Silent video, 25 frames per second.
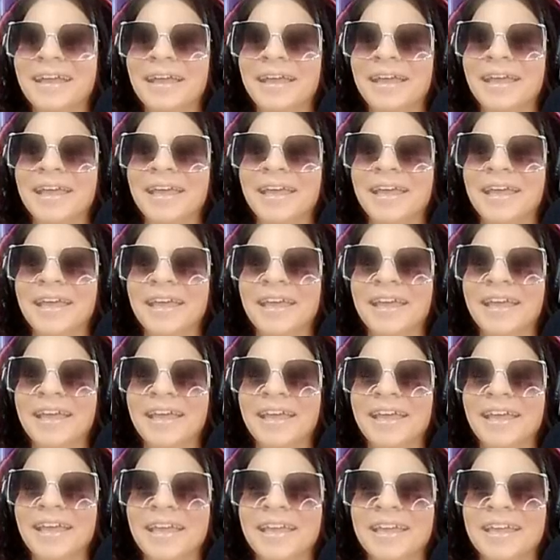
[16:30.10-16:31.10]

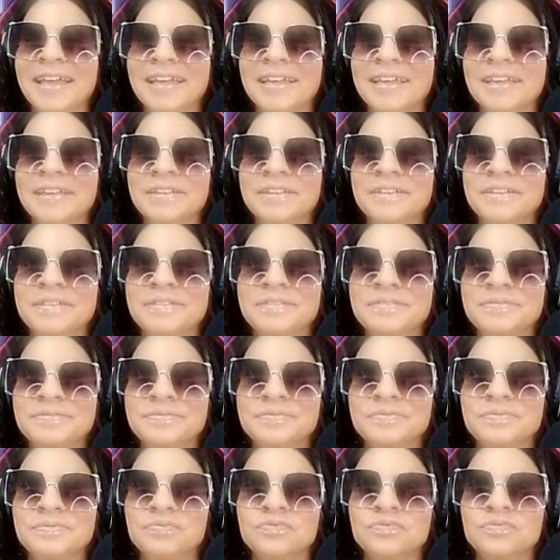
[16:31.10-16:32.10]

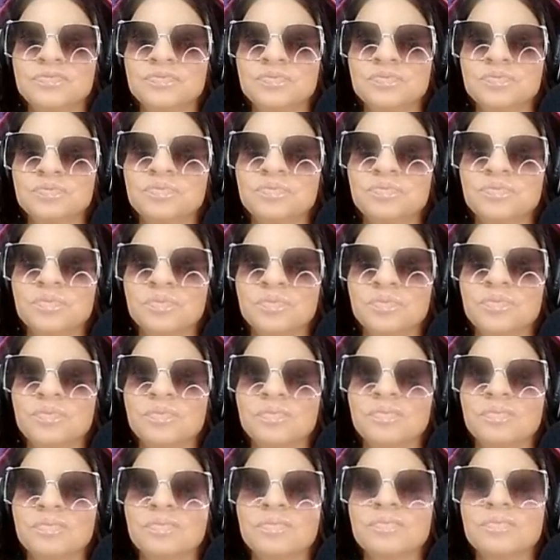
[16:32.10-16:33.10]

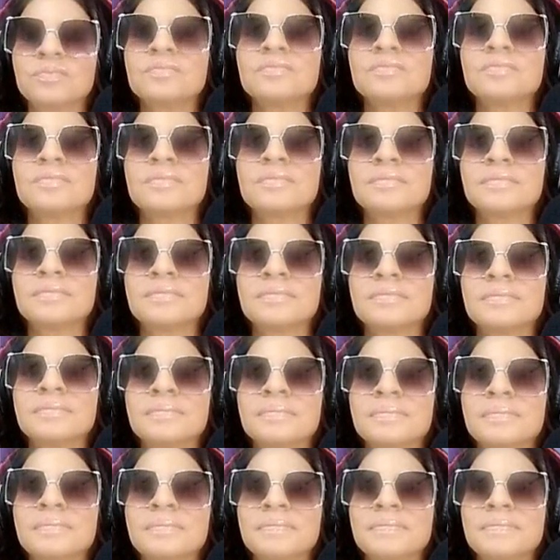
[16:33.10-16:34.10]

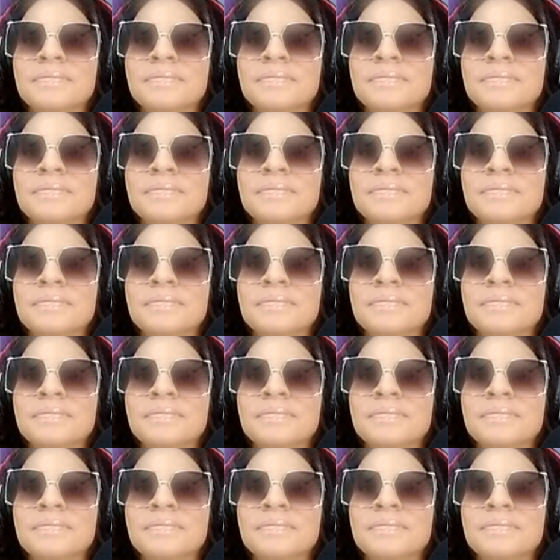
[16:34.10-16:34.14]
The person shown says nothing.